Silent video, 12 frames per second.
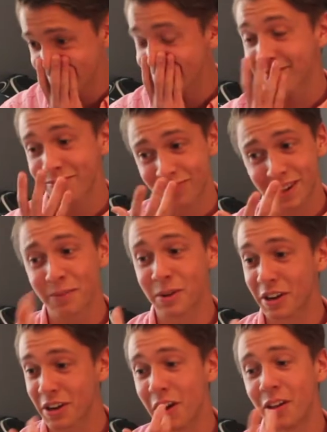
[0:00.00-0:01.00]
I think I'm
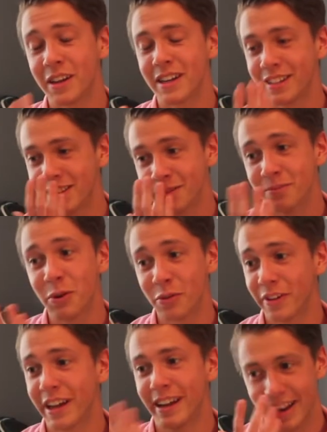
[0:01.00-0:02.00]
gonna call this
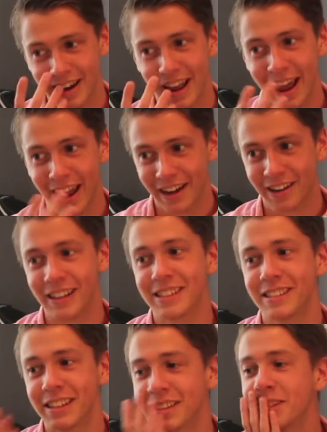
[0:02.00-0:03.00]
movie an
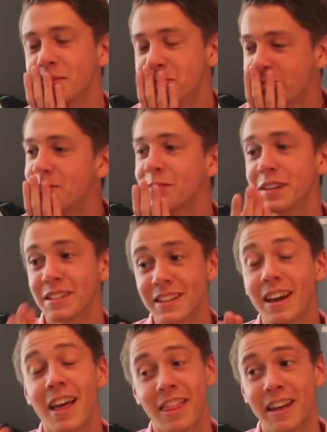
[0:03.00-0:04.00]
Anal-Ysis, because
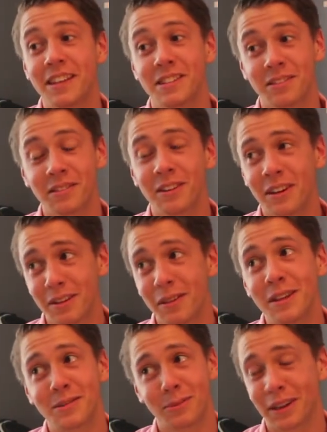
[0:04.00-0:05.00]

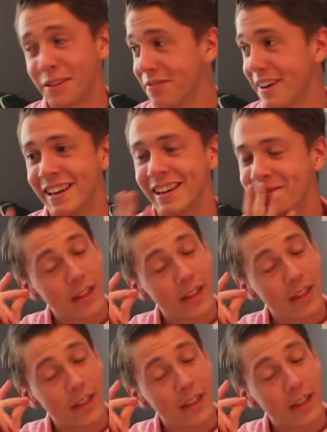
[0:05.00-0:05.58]
that's really funny.